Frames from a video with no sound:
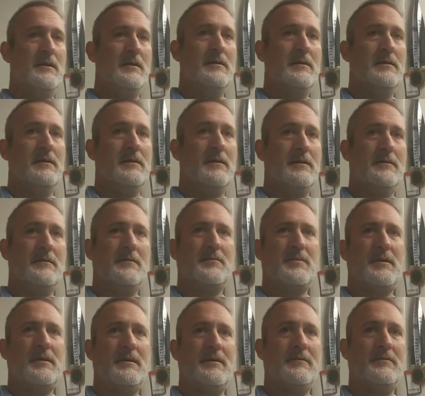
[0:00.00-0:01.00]

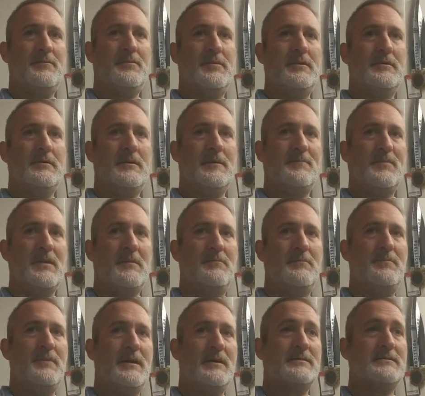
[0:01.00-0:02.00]
Probably haven't put up the
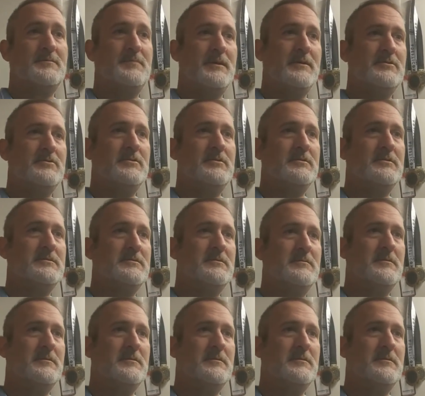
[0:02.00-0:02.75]
best pictures.